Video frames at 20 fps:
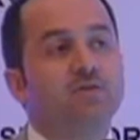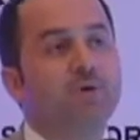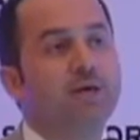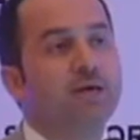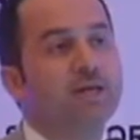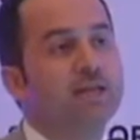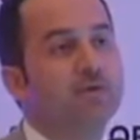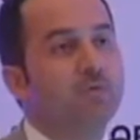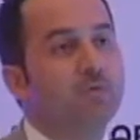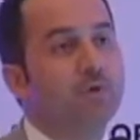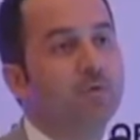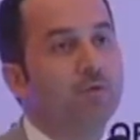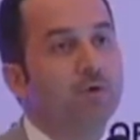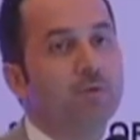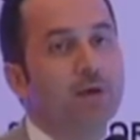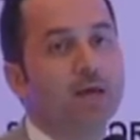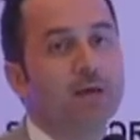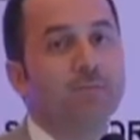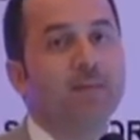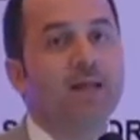we, can, we,
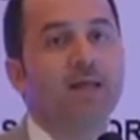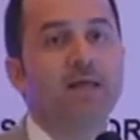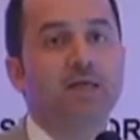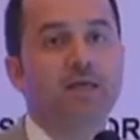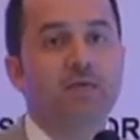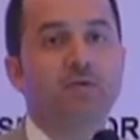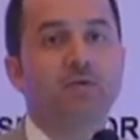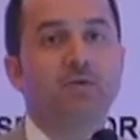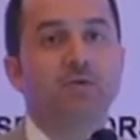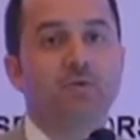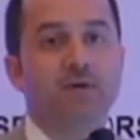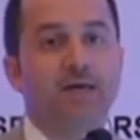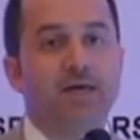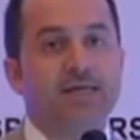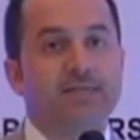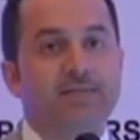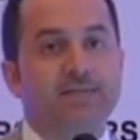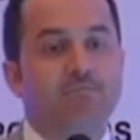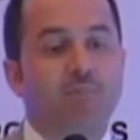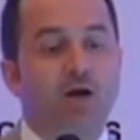we are planning to do
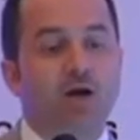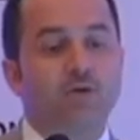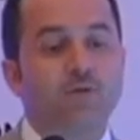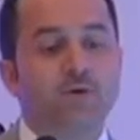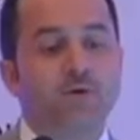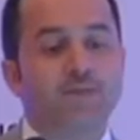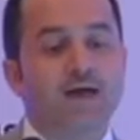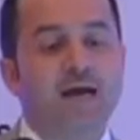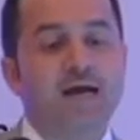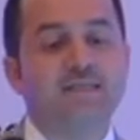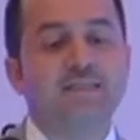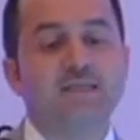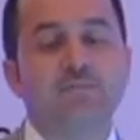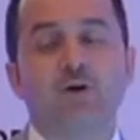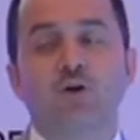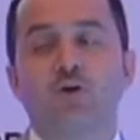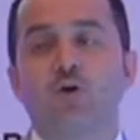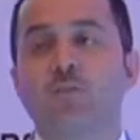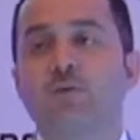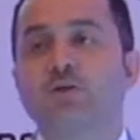is by doing the
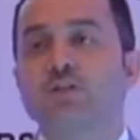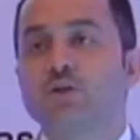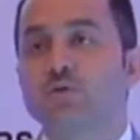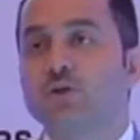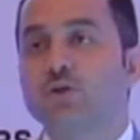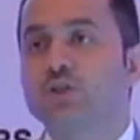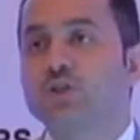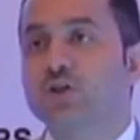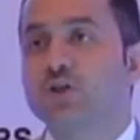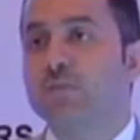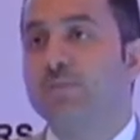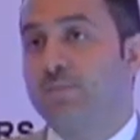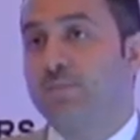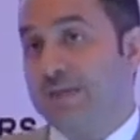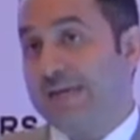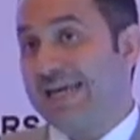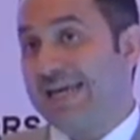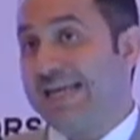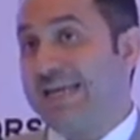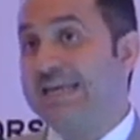antimicrobial
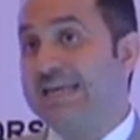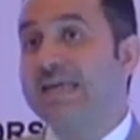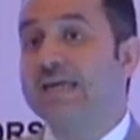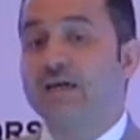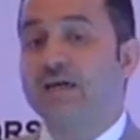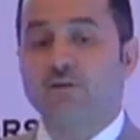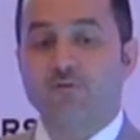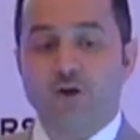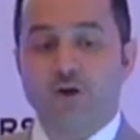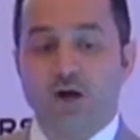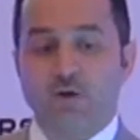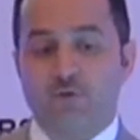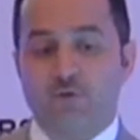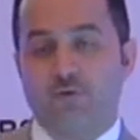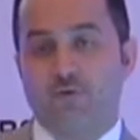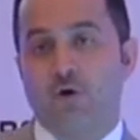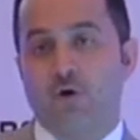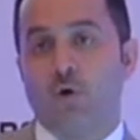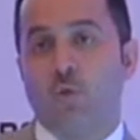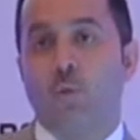stewardship clinical round,
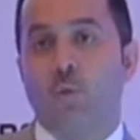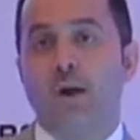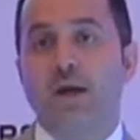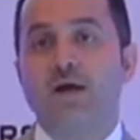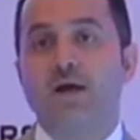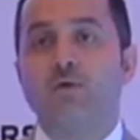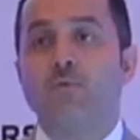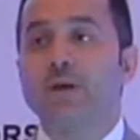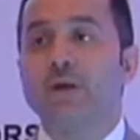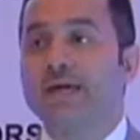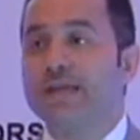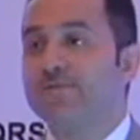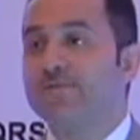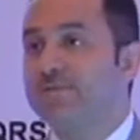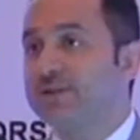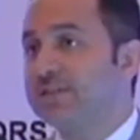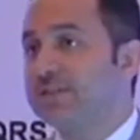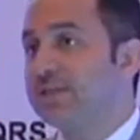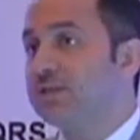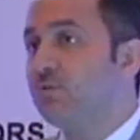where we're going to
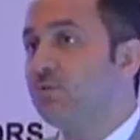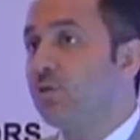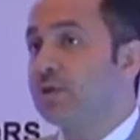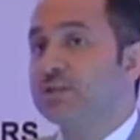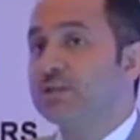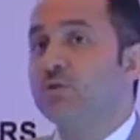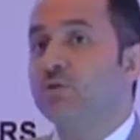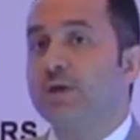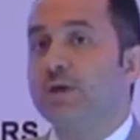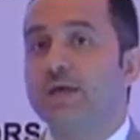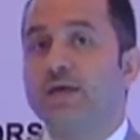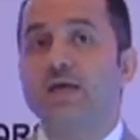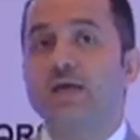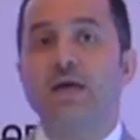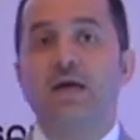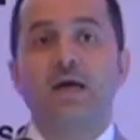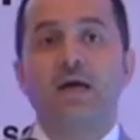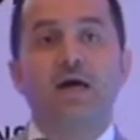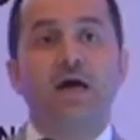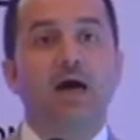visit once a week
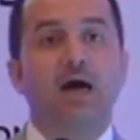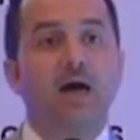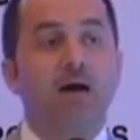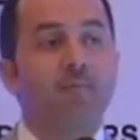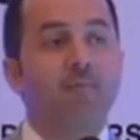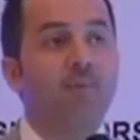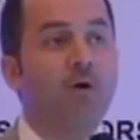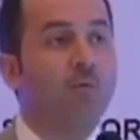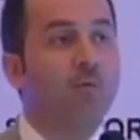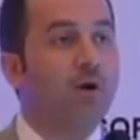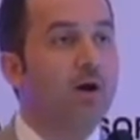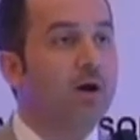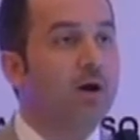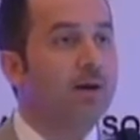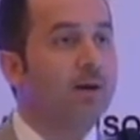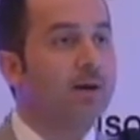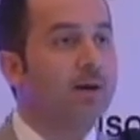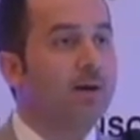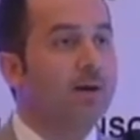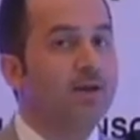um, the,
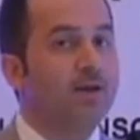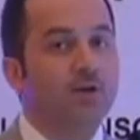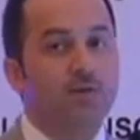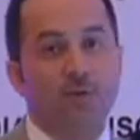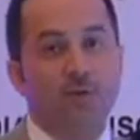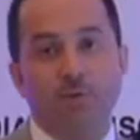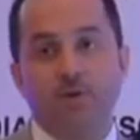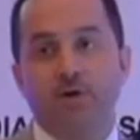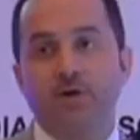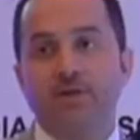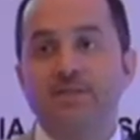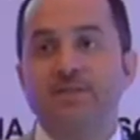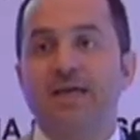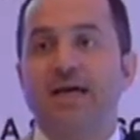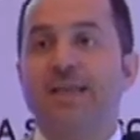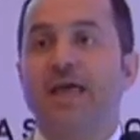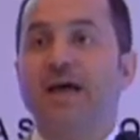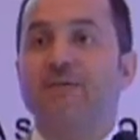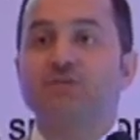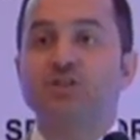uh, you know, the words and
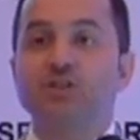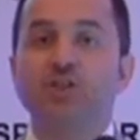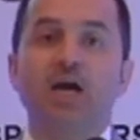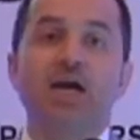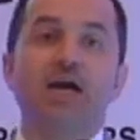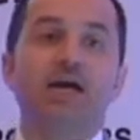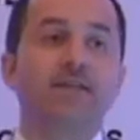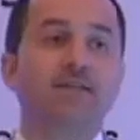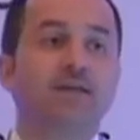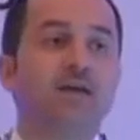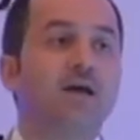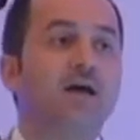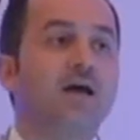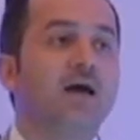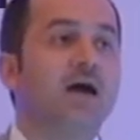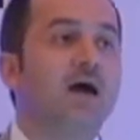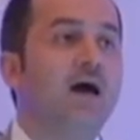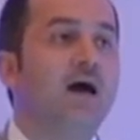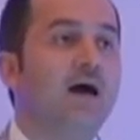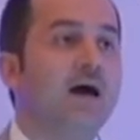have chat
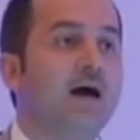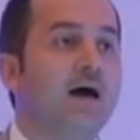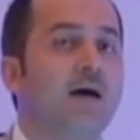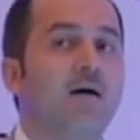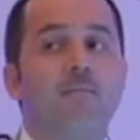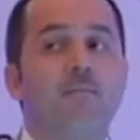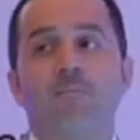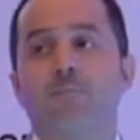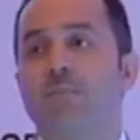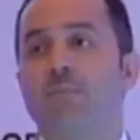uh, uh